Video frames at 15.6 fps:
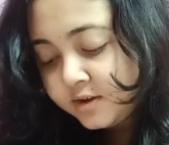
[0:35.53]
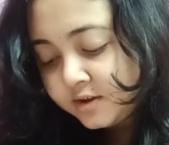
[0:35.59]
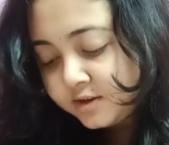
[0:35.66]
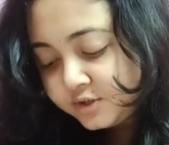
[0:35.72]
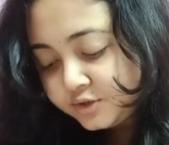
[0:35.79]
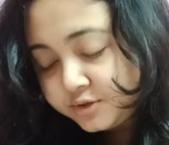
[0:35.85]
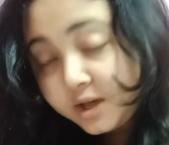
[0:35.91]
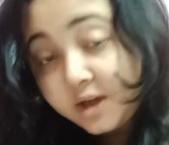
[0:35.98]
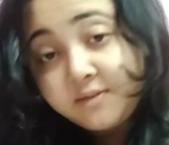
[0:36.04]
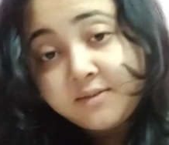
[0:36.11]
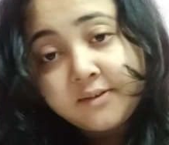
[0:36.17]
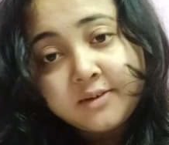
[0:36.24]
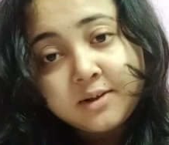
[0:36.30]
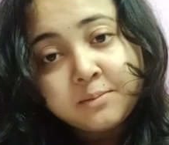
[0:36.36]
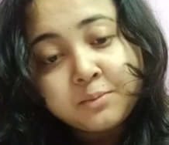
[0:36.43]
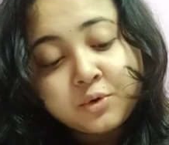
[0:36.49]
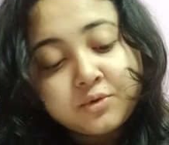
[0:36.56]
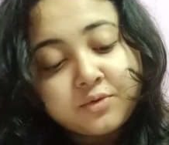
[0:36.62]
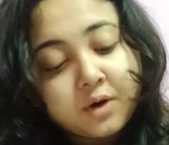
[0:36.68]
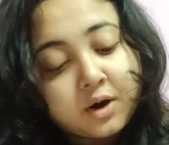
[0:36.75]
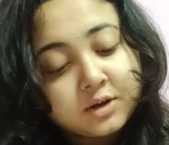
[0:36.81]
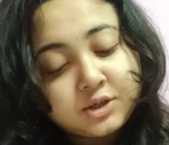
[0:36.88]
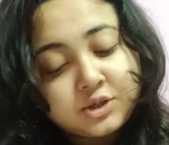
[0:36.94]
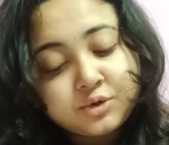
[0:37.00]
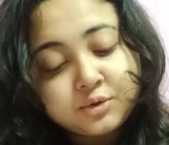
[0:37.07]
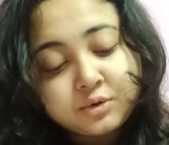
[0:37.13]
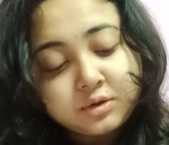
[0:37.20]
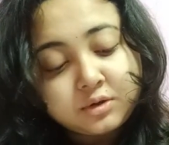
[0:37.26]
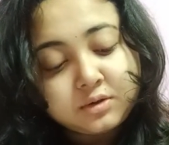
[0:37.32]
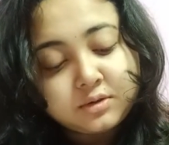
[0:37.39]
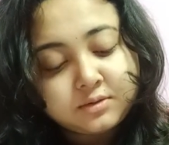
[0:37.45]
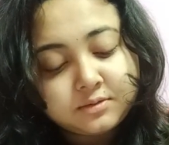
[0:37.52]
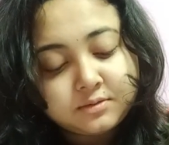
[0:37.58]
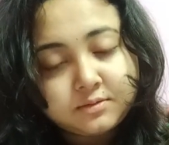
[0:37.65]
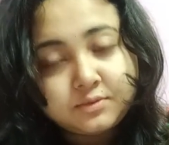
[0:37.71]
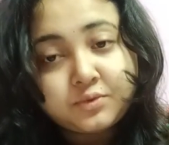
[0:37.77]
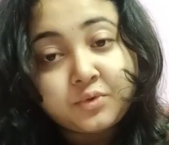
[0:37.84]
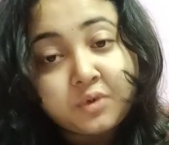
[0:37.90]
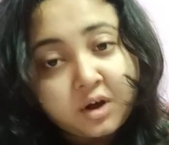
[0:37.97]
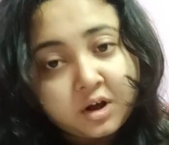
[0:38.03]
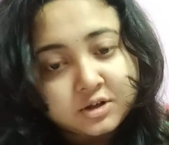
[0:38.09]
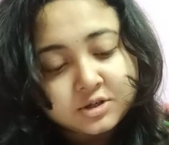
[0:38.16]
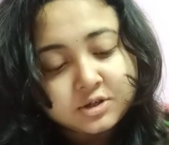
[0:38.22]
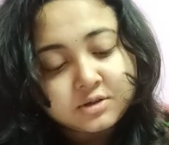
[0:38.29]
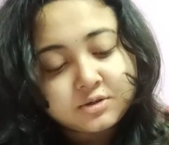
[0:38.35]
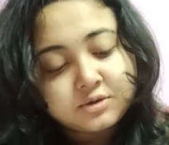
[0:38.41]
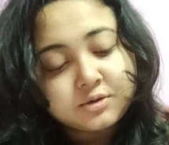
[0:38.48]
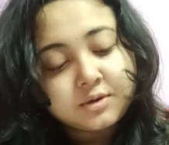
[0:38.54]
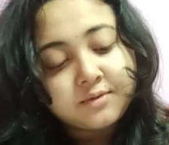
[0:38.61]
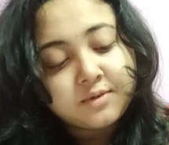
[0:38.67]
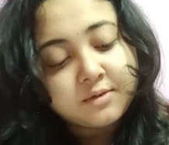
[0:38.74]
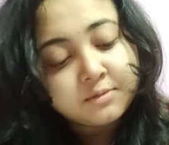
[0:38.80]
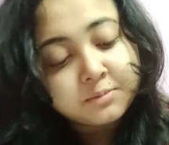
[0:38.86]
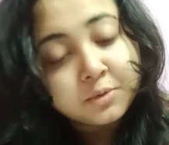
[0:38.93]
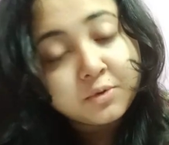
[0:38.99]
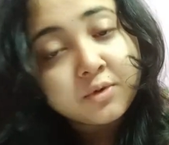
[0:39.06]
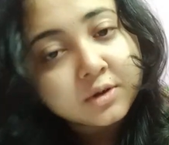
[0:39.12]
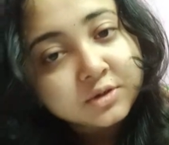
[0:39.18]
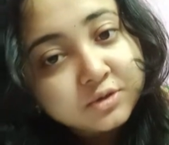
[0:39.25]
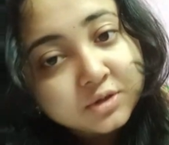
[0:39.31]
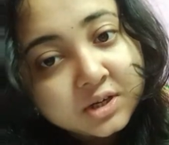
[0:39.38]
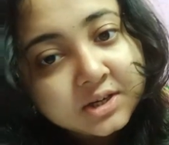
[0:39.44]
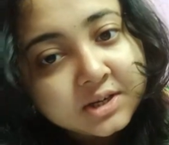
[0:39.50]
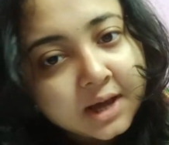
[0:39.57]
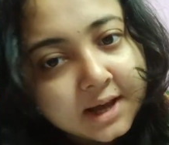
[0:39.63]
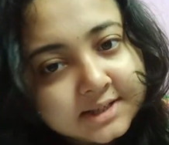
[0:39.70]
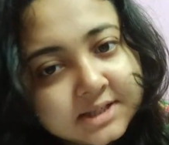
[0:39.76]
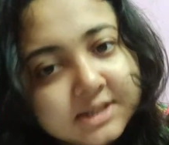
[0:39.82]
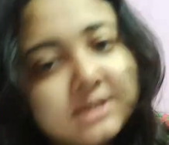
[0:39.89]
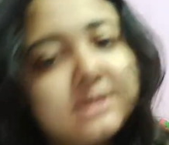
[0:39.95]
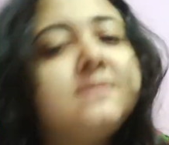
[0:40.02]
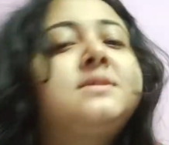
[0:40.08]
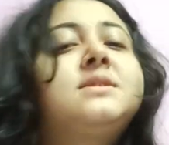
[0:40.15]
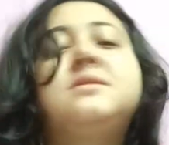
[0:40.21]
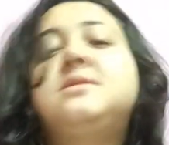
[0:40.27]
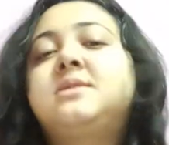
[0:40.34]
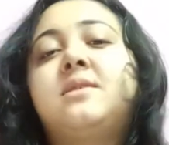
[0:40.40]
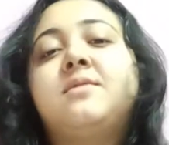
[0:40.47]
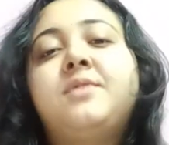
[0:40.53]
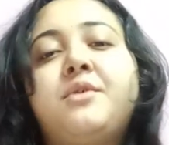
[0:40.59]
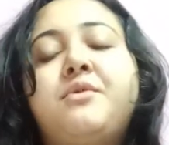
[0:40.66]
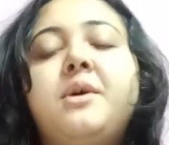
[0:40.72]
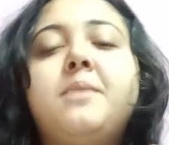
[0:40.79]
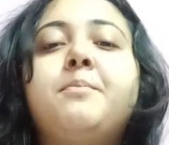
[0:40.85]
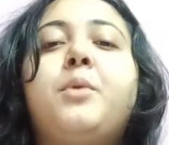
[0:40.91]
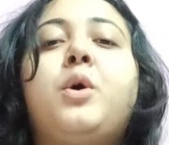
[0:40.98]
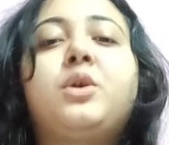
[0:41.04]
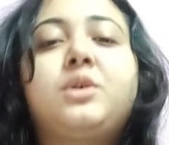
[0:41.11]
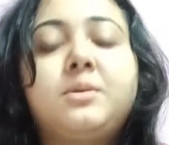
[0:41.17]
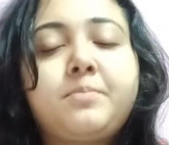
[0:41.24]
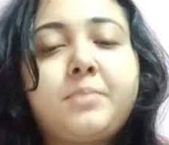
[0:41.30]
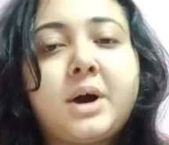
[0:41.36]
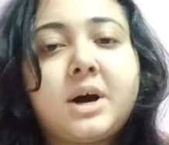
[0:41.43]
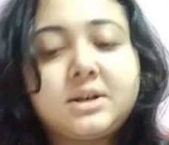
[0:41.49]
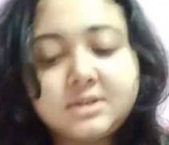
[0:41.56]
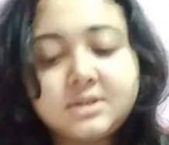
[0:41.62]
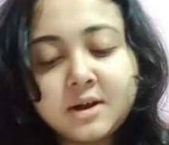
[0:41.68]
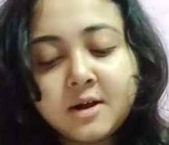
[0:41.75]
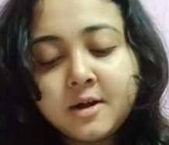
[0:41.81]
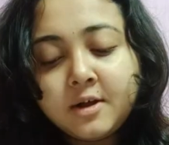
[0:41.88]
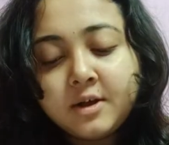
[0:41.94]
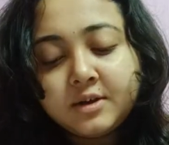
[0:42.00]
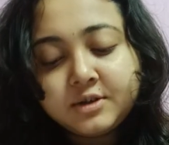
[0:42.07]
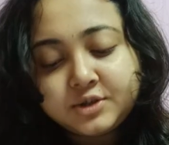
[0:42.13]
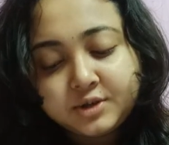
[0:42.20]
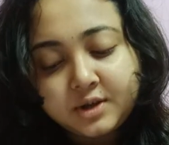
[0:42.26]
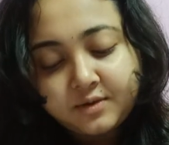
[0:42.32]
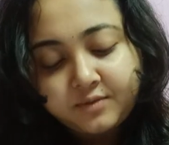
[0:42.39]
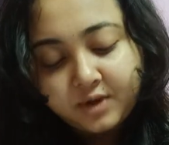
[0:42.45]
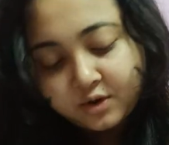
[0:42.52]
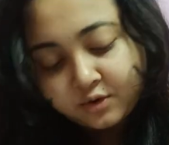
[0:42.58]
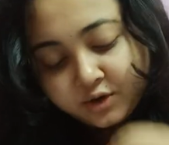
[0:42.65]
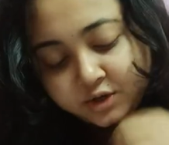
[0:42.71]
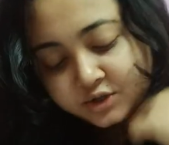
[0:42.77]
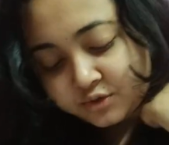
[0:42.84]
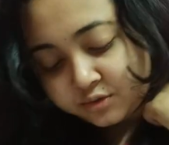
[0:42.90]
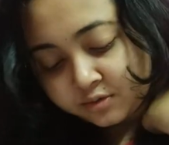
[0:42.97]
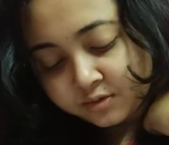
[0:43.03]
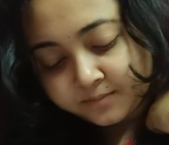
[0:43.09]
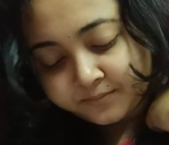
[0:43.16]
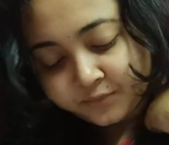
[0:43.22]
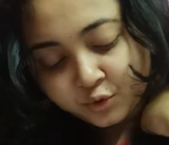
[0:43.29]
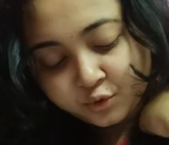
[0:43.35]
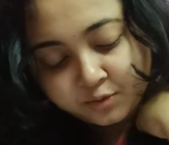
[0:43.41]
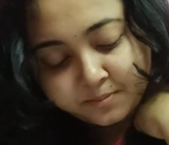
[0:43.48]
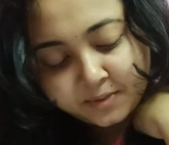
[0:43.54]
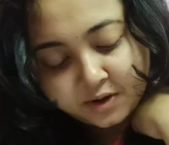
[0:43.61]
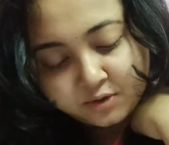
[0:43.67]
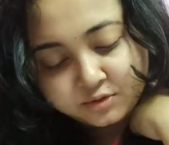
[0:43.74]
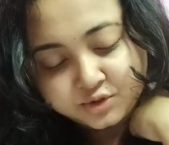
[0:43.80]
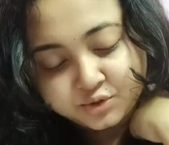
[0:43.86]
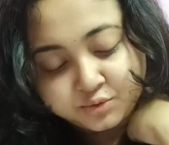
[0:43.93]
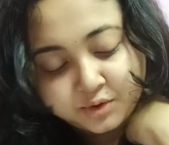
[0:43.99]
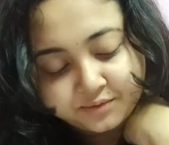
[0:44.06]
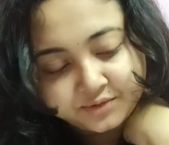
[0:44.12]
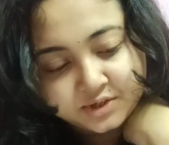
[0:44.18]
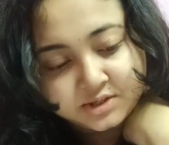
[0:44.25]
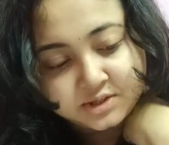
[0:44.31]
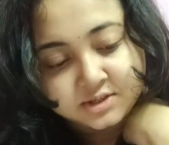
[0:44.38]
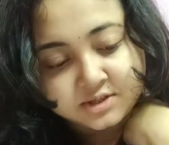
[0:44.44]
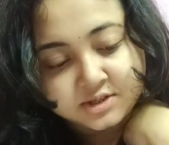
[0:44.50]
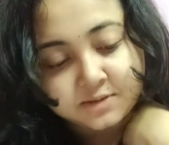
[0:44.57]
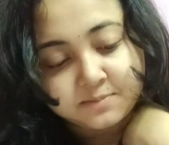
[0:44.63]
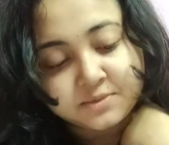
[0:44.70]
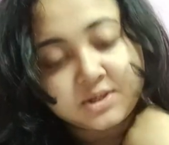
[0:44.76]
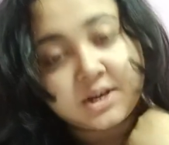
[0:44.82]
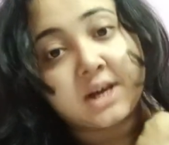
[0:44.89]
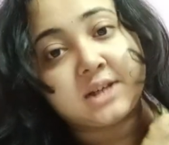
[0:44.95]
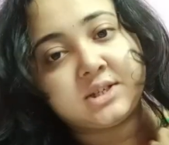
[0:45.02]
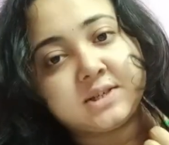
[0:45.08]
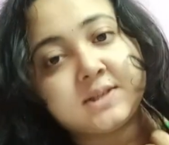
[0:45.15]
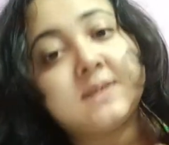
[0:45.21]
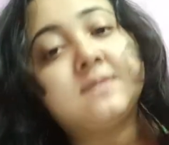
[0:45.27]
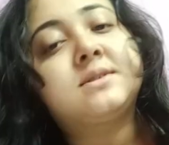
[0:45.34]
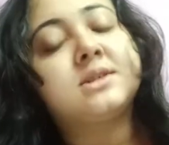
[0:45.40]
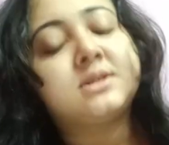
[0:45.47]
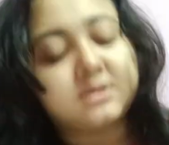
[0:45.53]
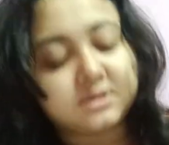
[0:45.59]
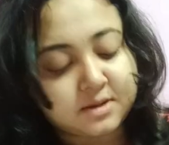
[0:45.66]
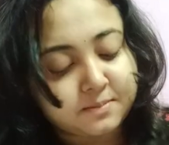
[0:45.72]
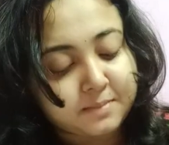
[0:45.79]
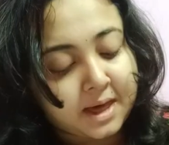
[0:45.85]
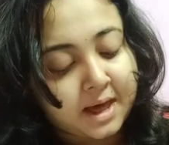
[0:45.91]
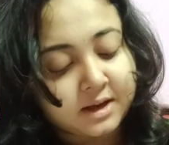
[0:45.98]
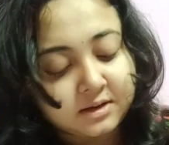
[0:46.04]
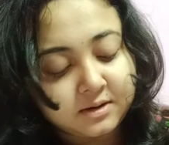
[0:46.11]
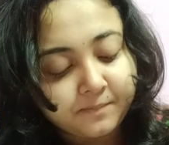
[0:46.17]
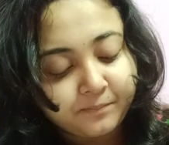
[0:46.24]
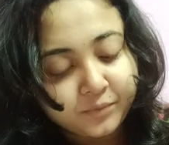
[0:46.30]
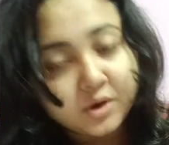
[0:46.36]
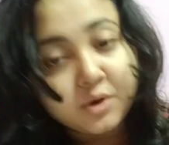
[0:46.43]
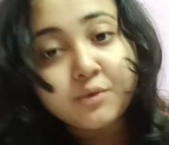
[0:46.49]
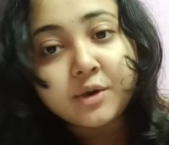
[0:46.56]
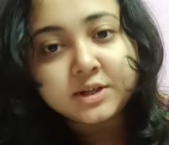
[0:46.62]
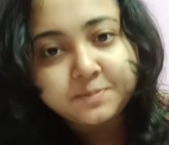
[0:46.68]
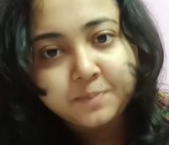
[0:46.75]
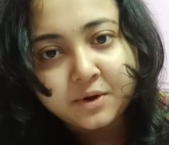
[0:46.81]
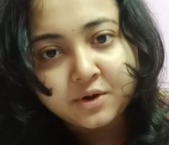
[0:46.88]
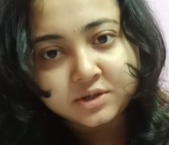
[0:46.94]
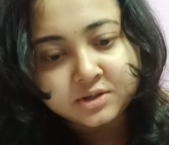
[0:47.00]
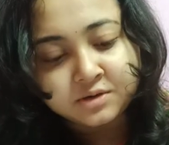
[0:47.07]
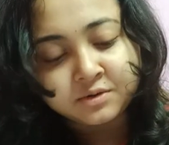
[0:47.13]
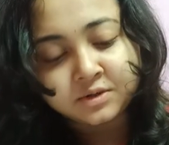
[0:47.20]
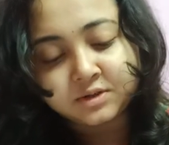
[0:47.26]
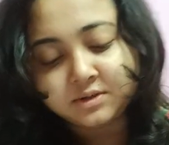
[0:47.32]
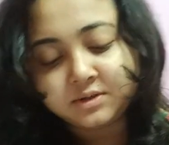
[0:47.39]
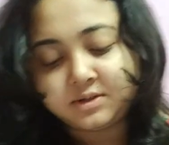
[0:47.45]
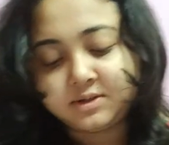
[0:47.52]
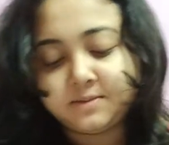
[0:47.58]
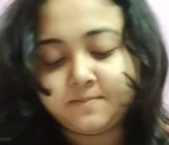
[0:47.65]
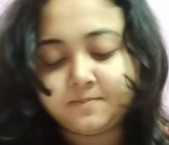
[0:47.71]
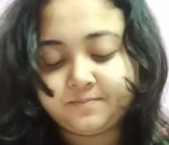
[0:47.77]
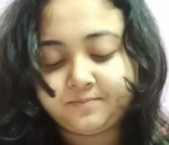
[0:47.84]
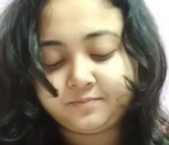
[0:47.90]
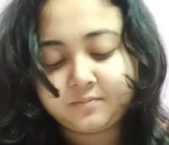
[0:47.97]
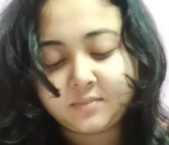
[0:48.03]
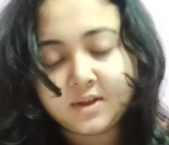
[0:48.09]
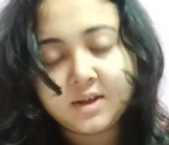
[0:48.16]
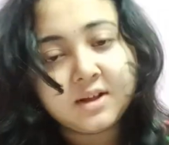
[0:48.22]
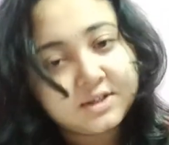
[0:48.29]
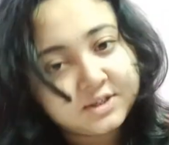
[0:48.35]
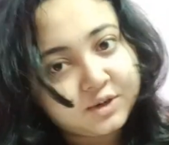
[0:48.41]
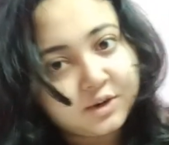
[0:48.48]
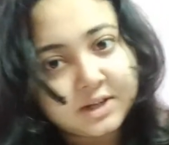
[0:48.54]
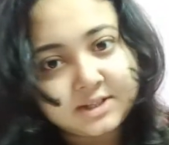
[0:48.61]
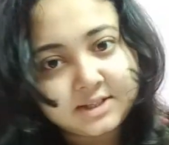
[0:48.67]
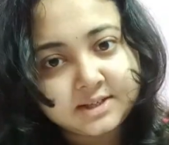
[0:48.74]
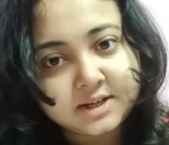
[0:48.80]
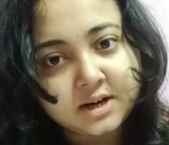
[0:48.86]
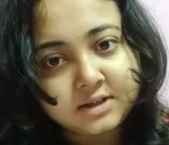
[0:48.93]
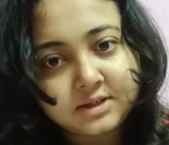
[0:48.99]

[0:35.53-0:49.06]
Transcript: Today we will move on to what? Today we will move on to the digestive system. Very important part. Today we are going to know about two of the systems, digestive system and respiratory system. So let's start.